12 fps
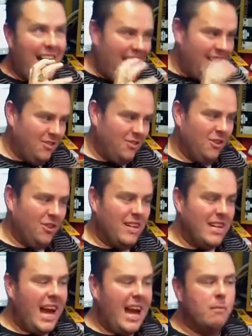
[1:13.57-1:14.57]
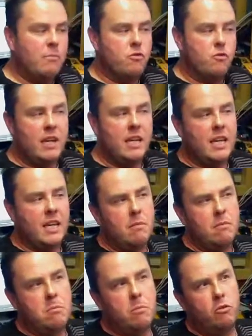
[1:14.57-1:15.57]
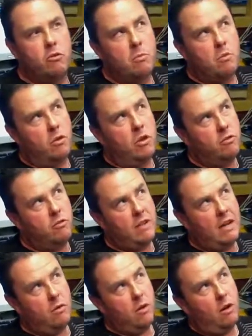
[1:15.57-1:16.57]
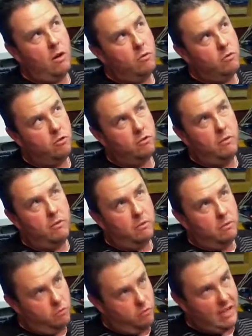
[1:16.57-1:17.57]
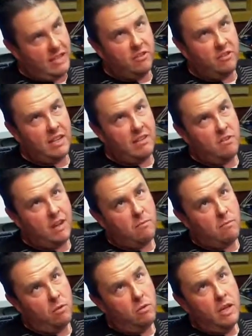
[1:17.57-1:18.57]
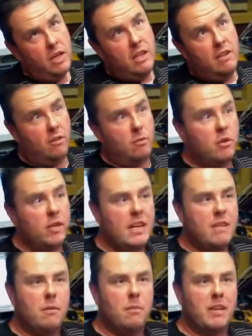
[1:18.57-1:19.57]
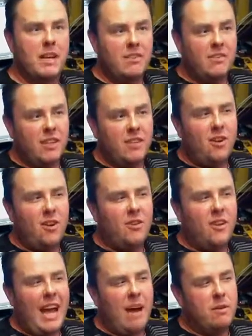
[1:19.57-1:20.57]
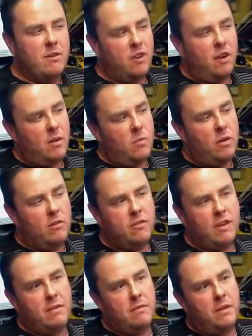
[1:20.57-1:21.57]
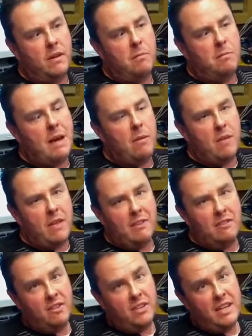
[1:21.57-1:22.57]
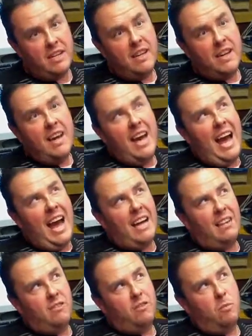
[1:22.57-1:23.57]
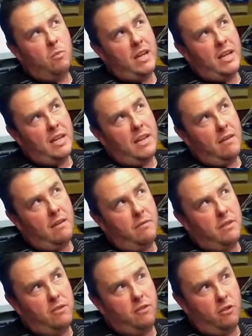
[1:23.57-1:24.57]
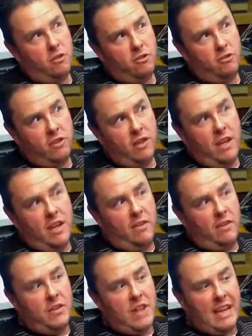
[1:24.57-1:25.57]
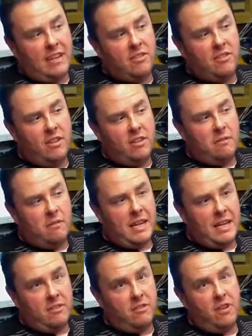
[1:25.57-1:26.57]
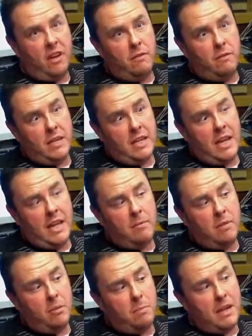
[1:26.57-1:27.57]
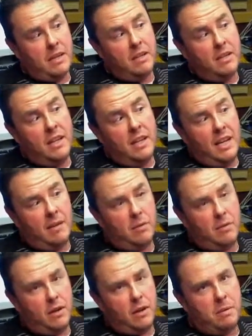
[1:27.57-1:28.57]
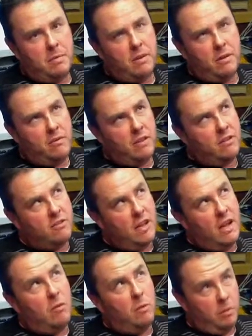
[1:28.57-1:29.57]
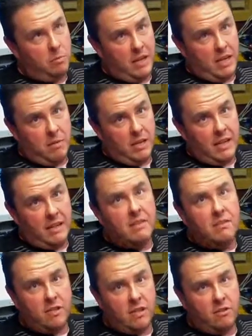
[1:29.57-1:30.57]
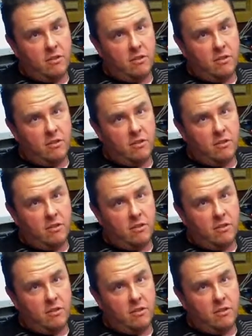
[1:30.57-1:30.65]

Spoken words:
I certainly am drinking much more. Not just alcohol, just drinks in general. So we'll keep you updated on how it's going once I've met with Anthony and we have discussed the next phase of the hypnoband hypnotherapy process. We'll update you again. See you